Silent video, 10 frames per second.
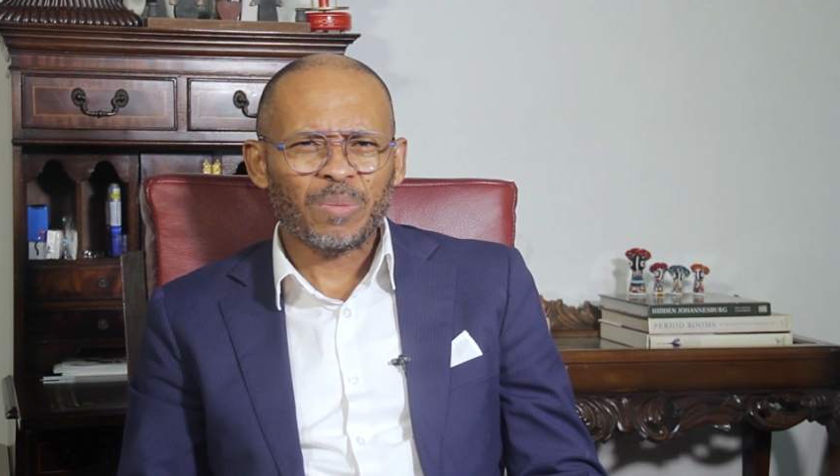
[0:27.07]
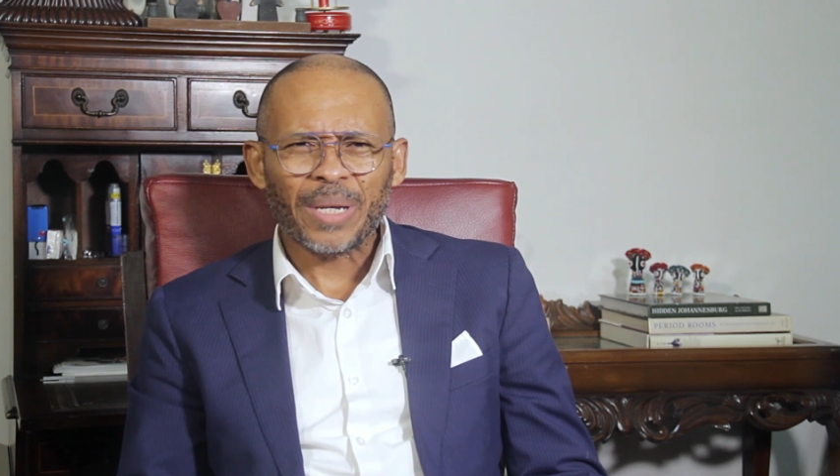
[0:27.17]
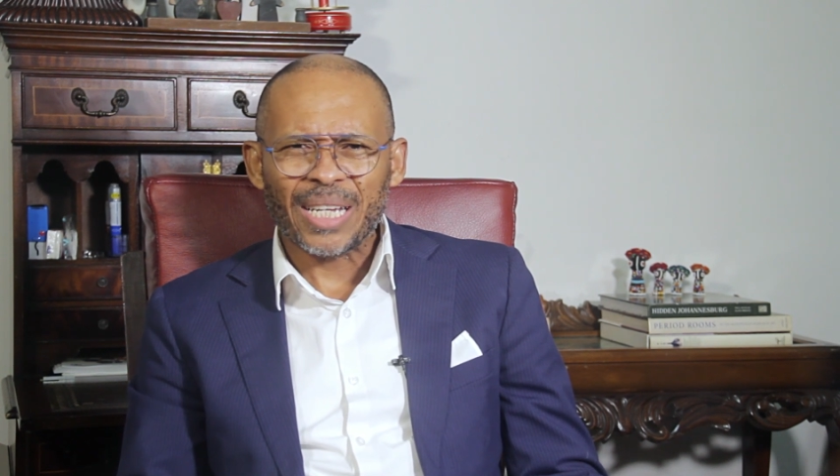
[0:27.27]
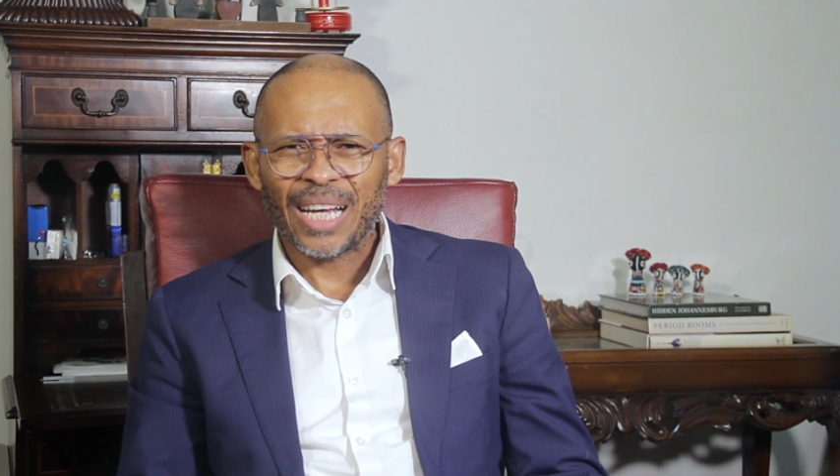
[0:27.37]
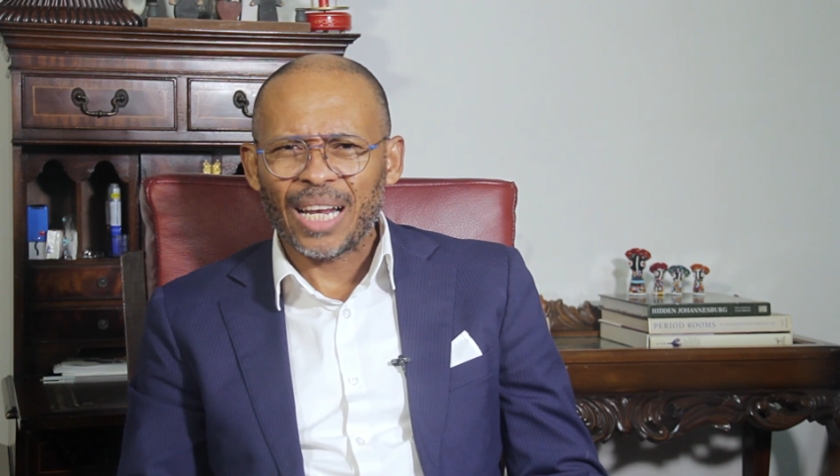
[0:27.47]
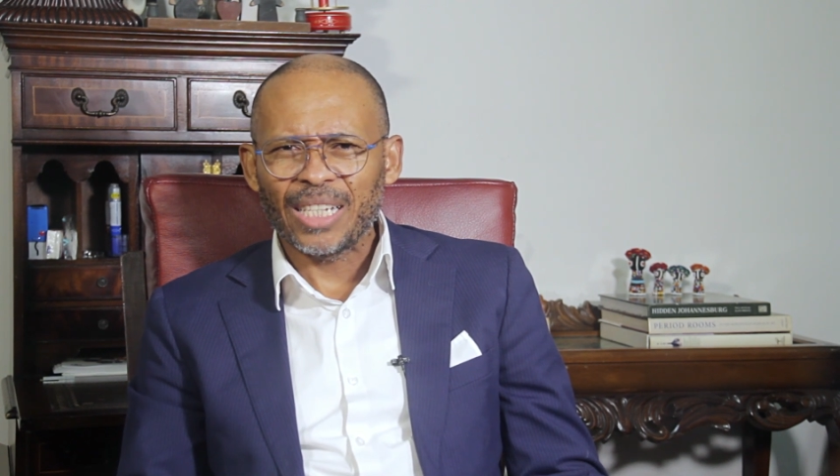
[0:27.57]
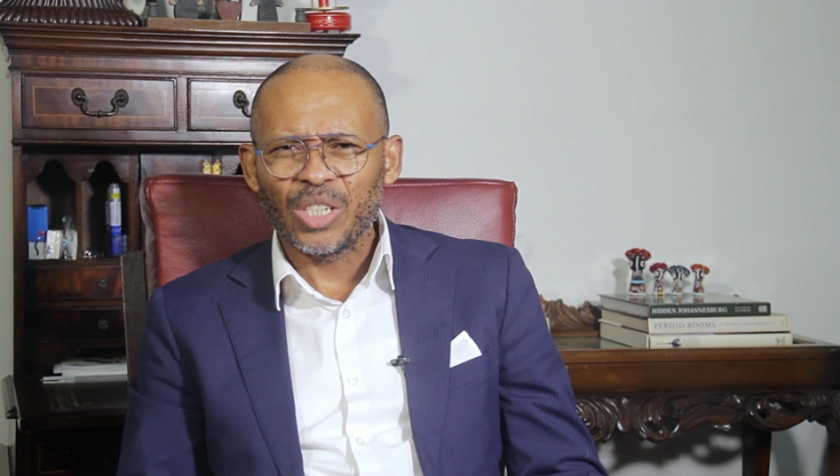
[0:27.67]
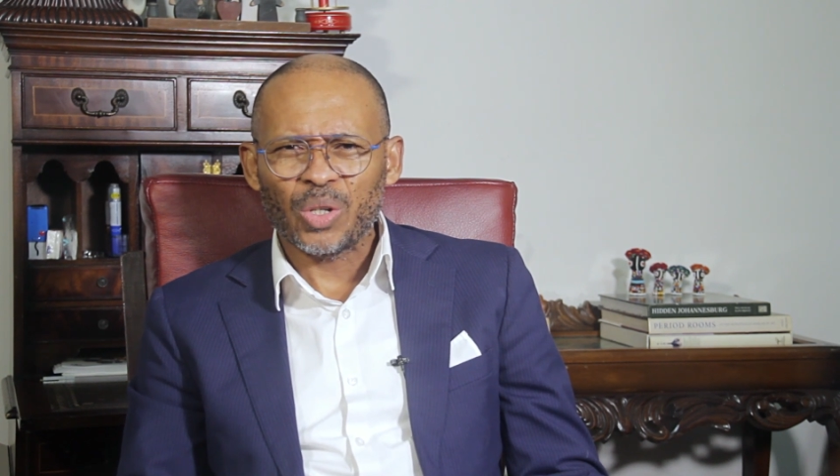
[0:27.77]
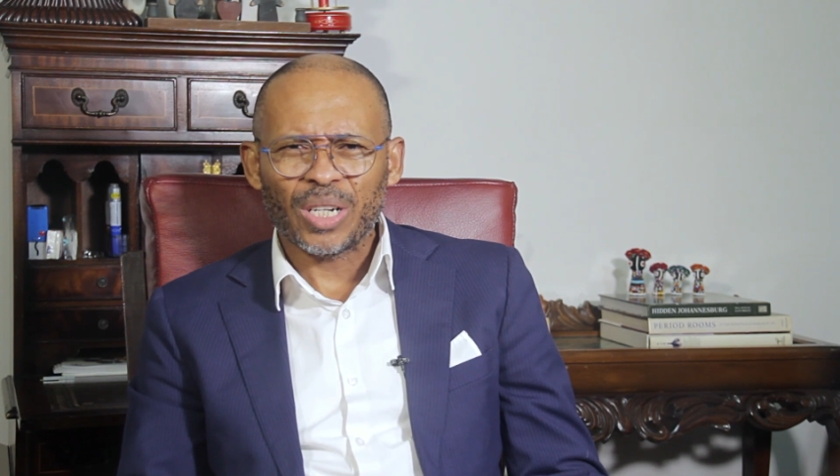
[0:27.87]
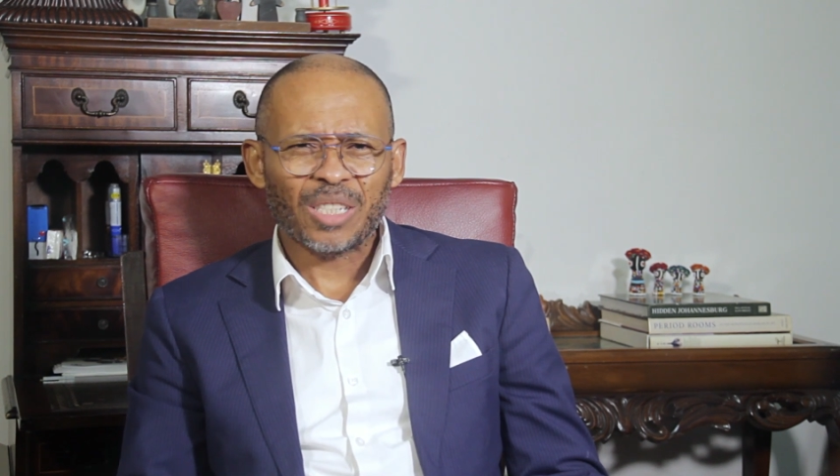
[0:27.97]
medical
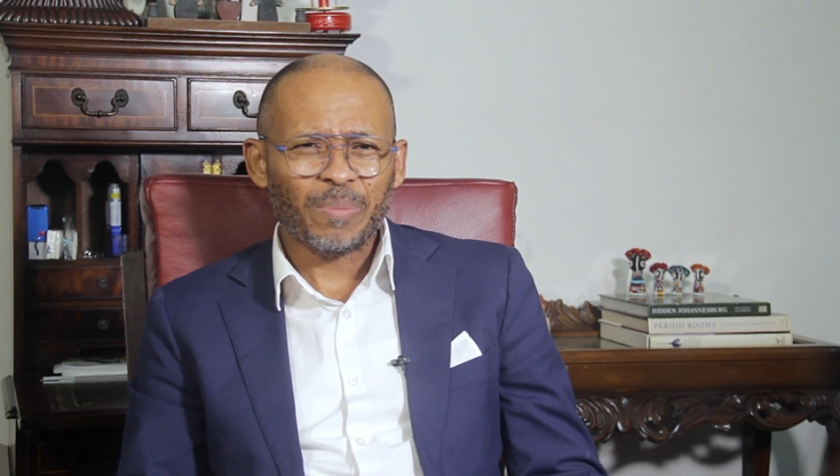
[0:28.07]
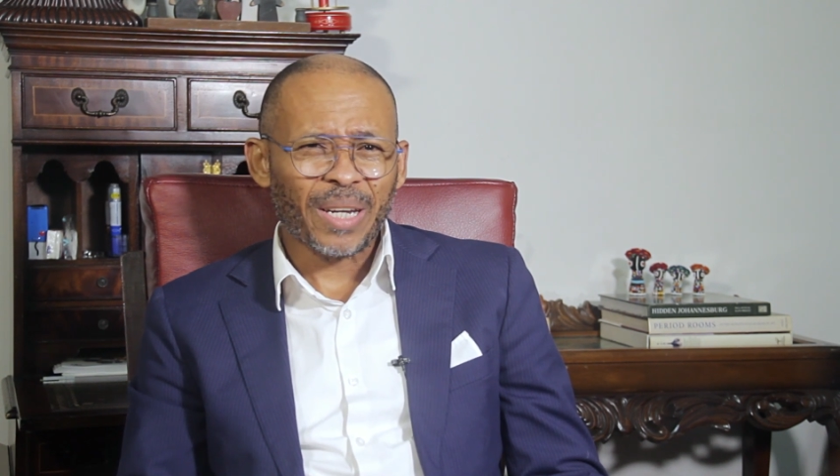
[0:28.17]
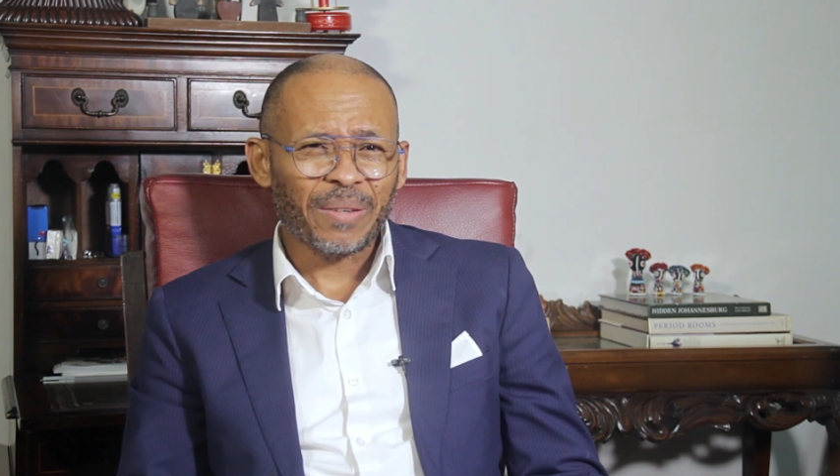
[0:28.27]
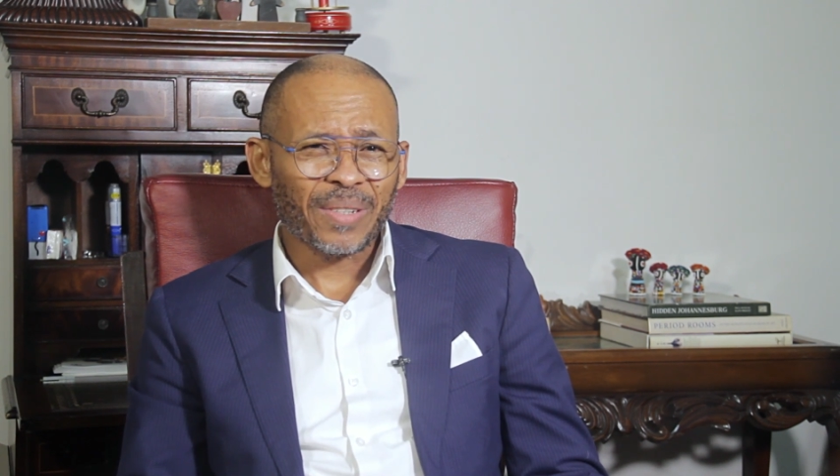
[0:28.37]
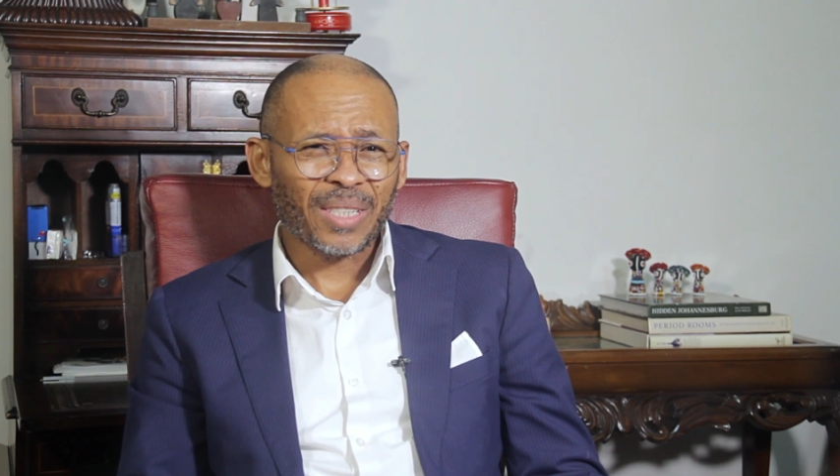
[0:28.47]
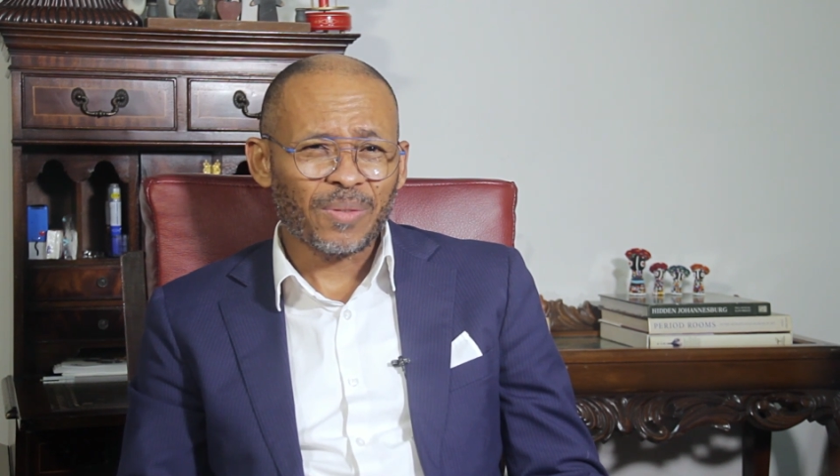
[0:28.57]
insurance benefits